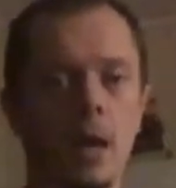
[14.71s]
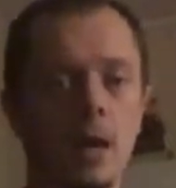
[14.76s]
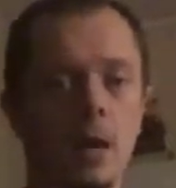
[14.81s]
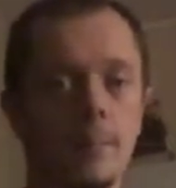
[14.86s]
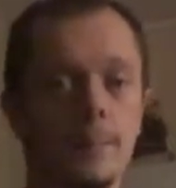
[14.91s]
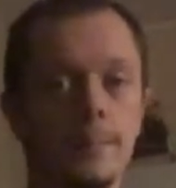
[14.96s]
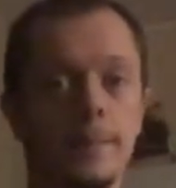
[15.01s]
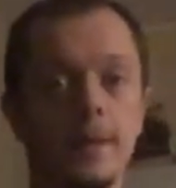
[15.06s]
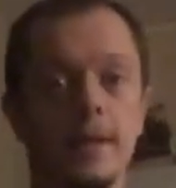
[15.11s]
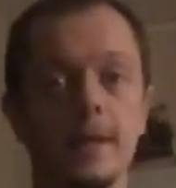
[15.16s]

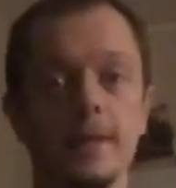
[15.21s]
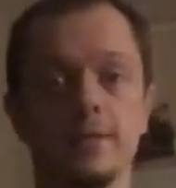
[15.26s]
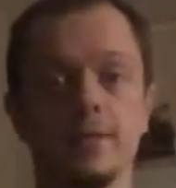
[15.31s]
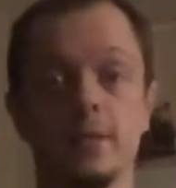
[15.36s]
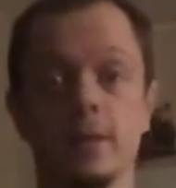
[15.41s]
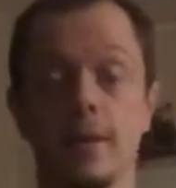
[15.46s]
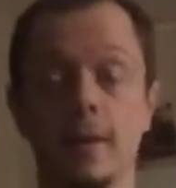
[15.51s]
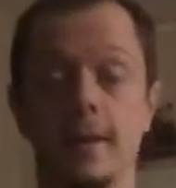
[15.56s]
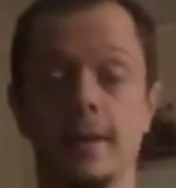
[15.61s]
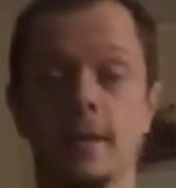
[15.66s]
Please
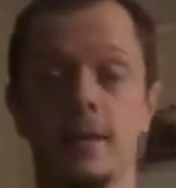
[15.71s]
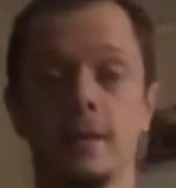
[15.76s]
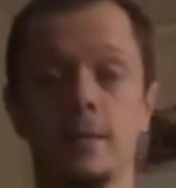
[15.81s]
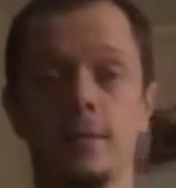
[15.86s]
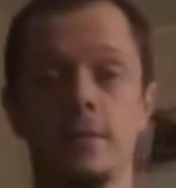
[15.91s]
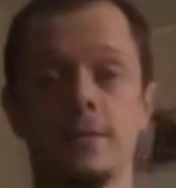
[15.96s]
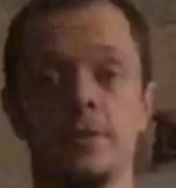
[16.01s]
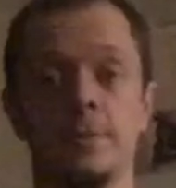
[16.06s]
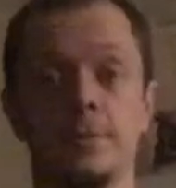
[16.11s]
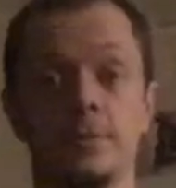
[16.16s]
like and
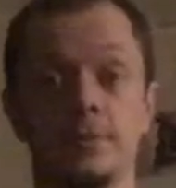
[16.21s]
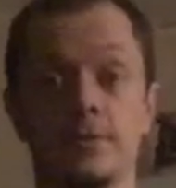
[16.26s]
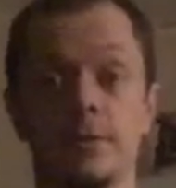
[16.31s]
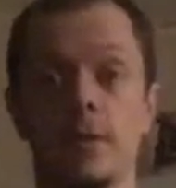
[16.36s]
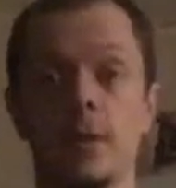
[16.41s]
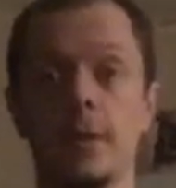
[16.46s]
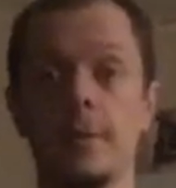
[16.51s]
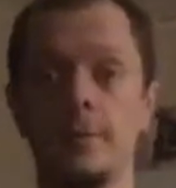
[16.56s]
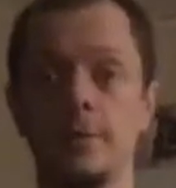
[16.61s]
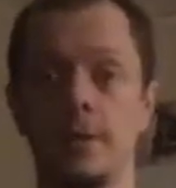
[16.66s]

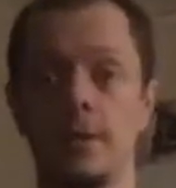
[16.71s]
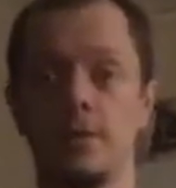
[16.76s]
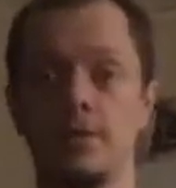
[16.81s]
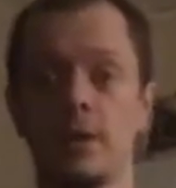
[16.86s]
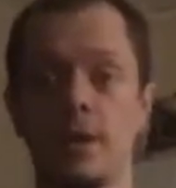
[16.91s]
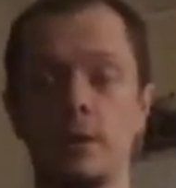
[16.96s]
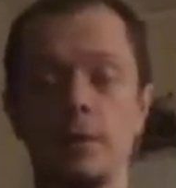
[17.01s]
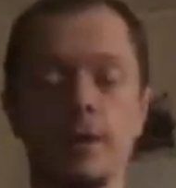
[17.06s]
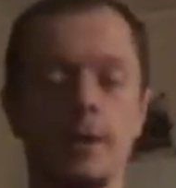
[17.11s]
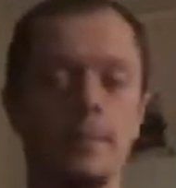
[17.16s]
subscribe to the
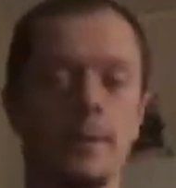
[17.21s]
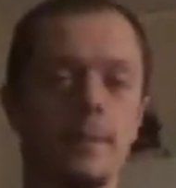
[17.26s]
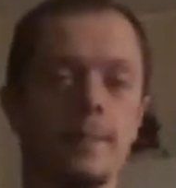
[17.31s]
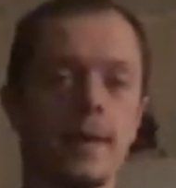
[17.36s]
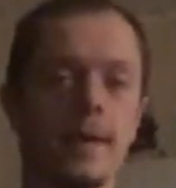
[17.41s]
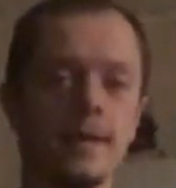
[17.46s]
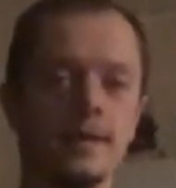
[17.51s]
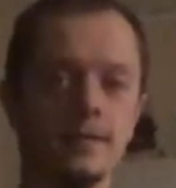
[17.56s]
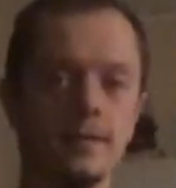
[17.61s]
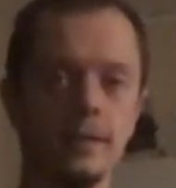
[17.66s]
channel, that'd be
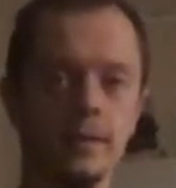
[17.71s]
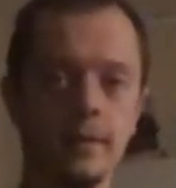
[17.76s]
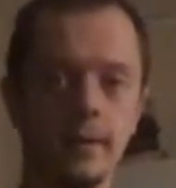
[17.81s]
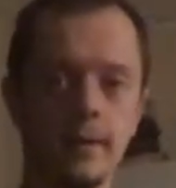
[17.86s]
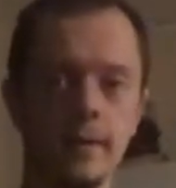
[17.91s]
amazing.